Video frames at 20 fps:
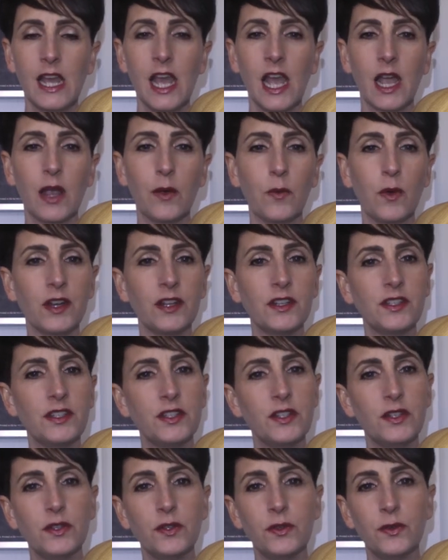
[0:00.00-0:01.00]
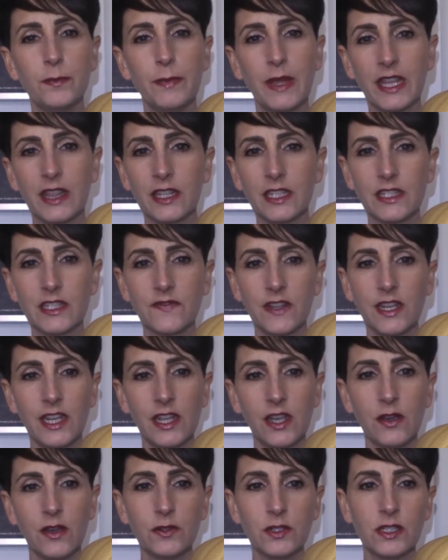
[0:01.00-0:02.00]
I wanted to make this
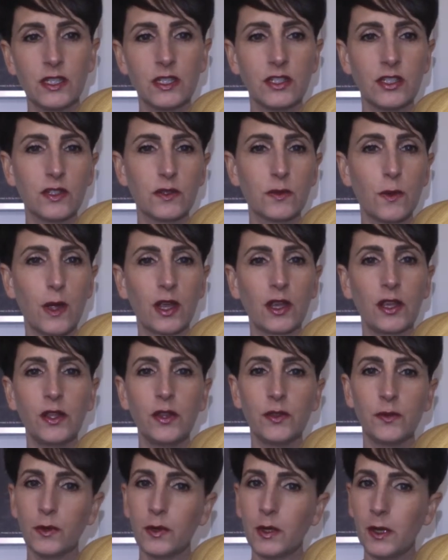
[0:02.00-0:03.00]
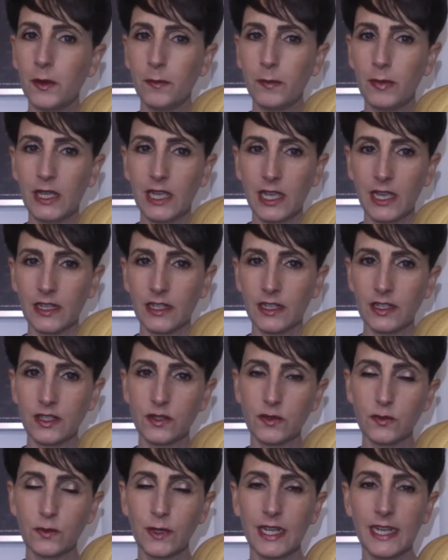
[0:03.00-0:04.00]
video to just walk you through it because
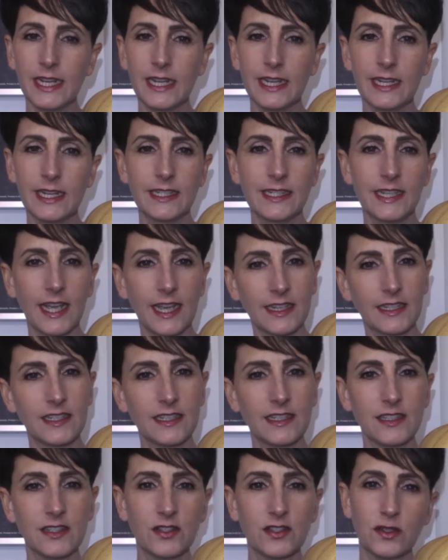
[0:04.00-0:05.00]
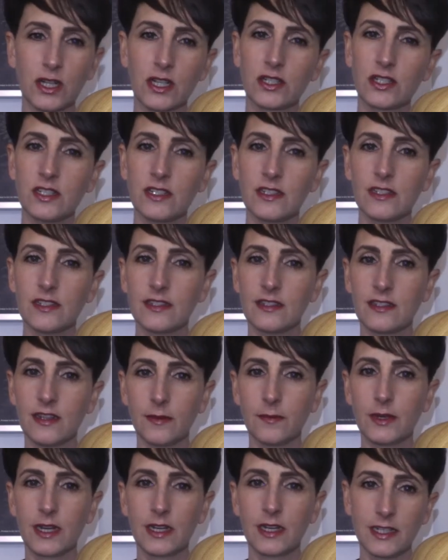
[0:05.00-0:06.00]
reading text instructions is
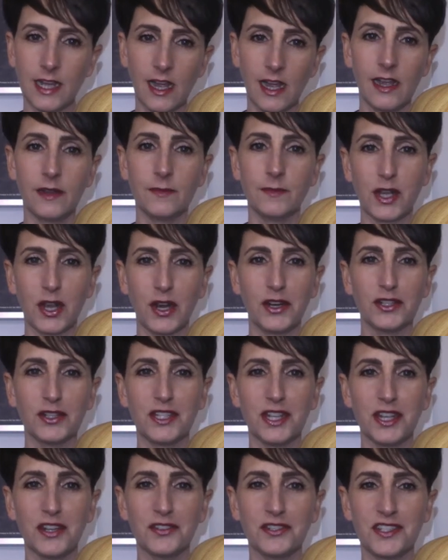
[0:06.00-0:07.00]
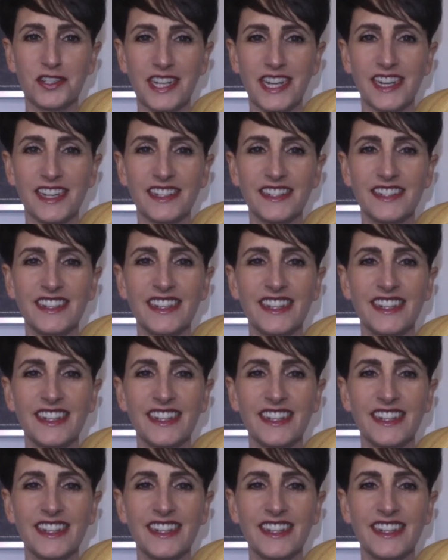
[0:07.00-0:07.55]
sometimes hard to understand.